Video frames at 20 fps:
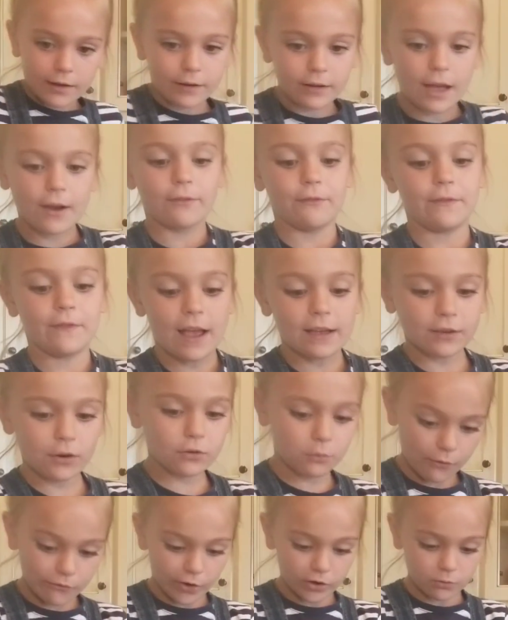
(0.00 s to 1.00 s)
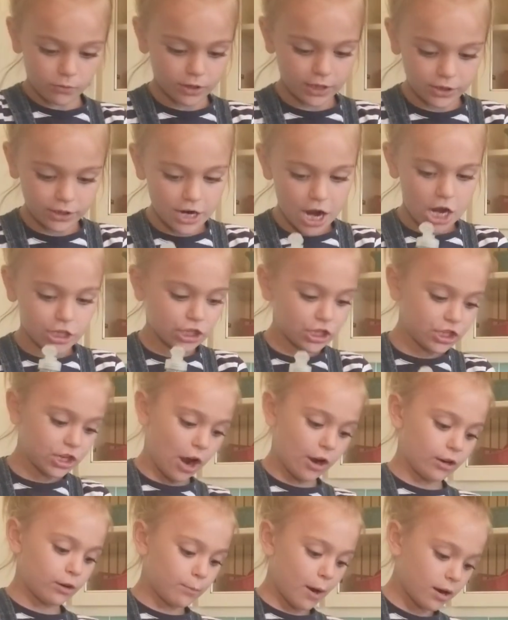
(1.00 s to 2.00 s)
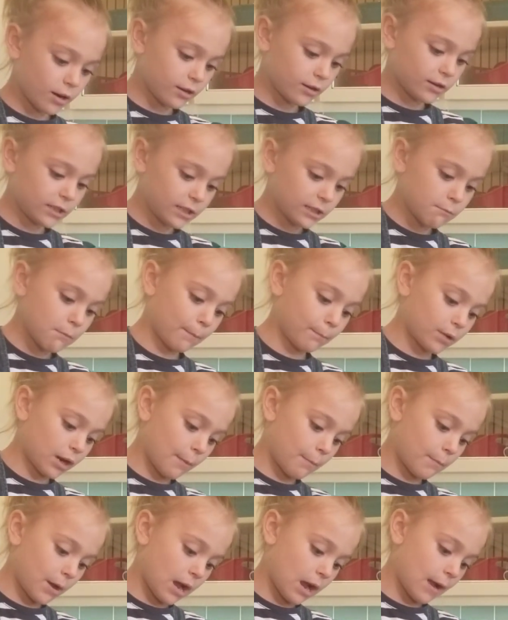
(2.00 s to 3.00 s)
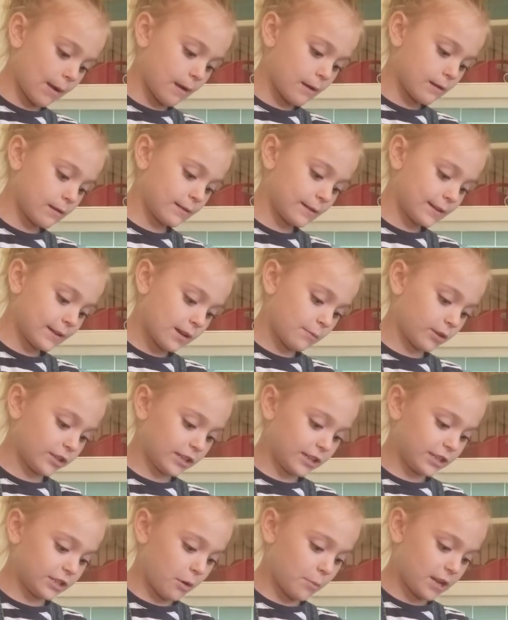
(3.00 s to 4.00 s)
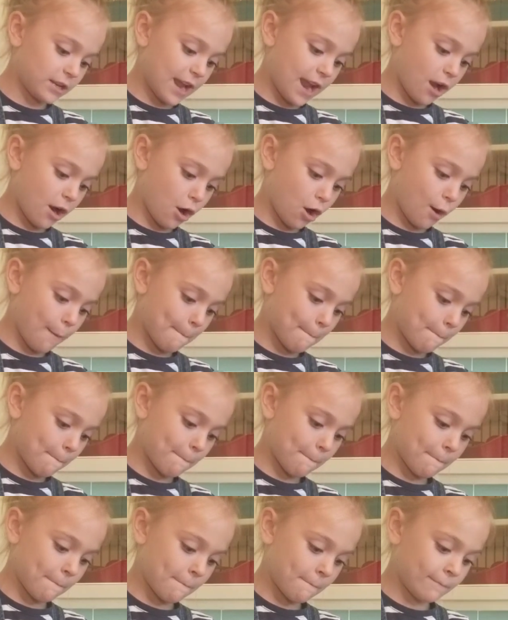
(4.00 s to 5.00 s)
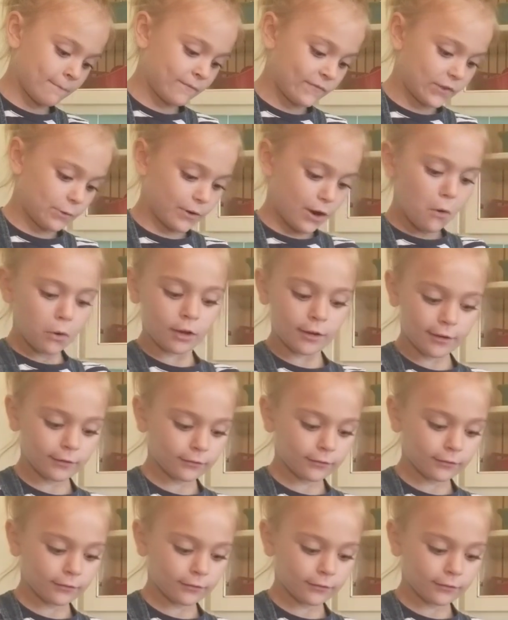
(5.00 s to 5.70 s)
Okay. As usual, first we'll need a dish soap. Put the dish soap in there. Here we go.